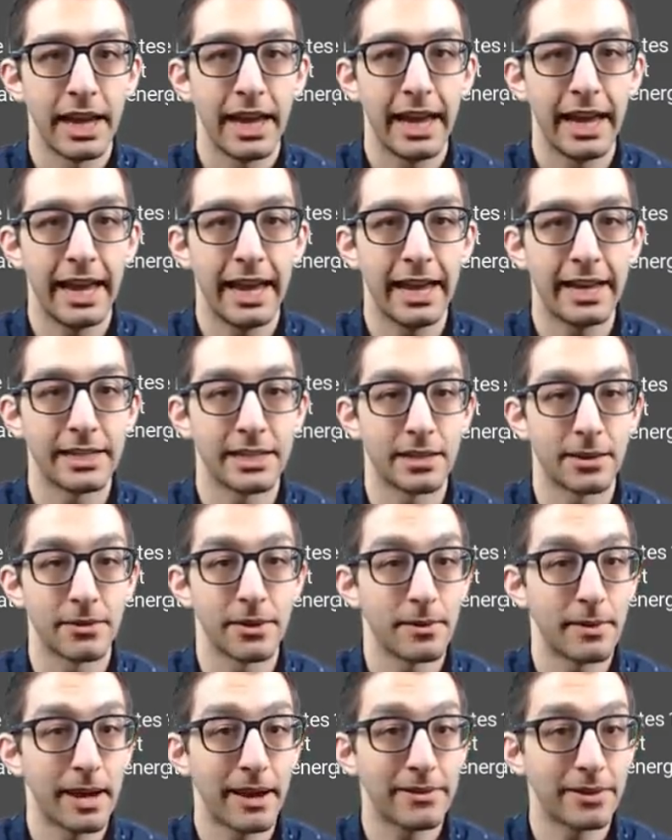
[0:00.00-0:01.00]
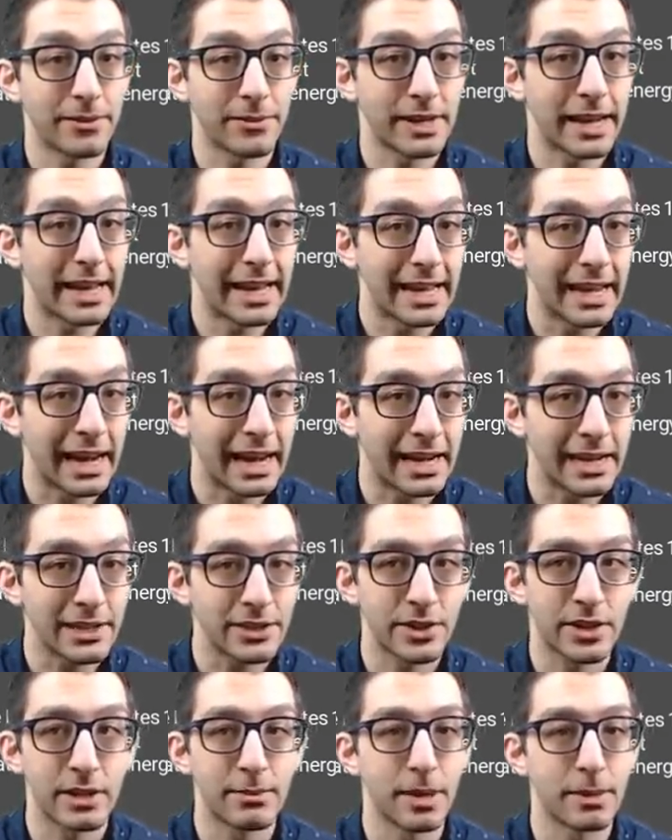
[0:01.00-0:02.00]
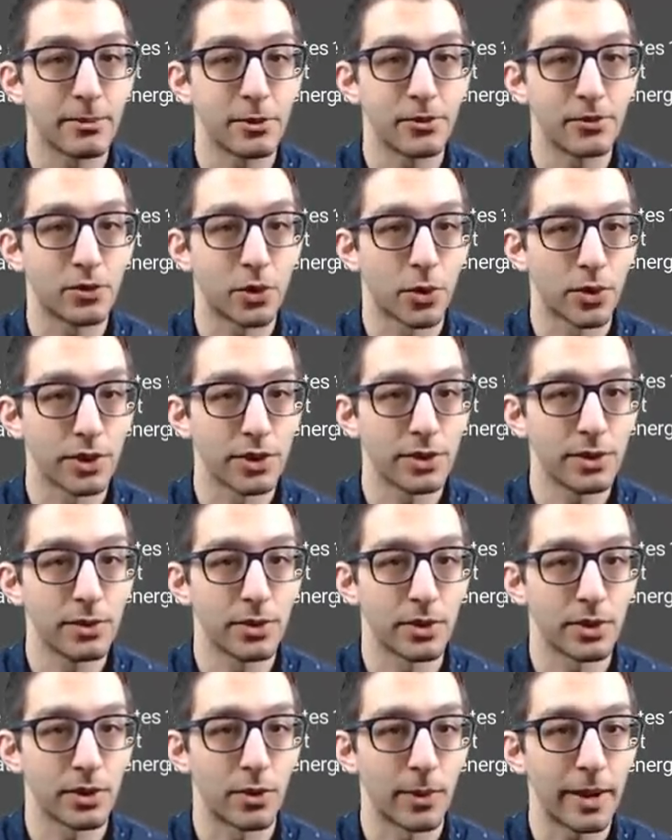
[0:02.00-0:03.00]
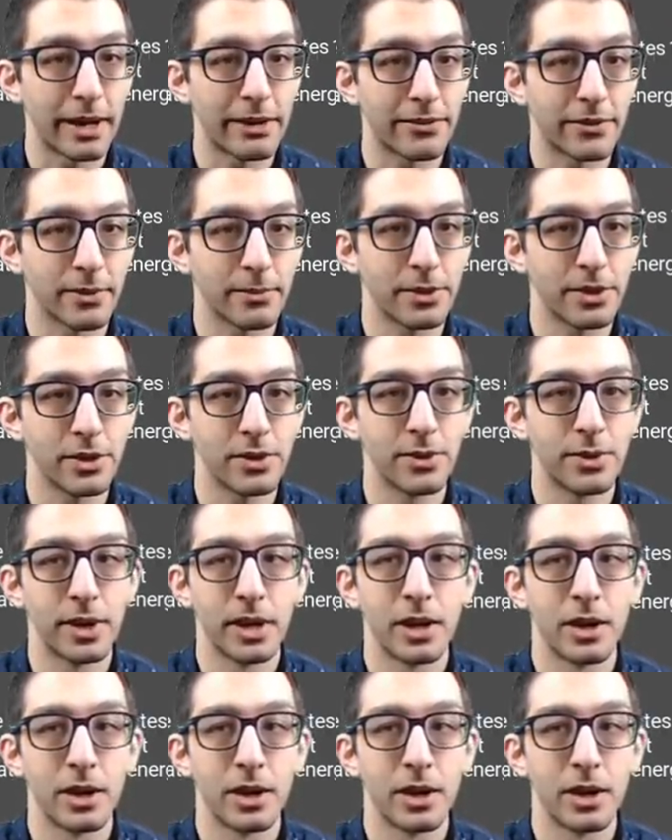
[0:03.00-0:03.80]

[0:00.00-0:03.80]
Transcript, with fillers: and some of them have different A I, so they might move toward you or away from you,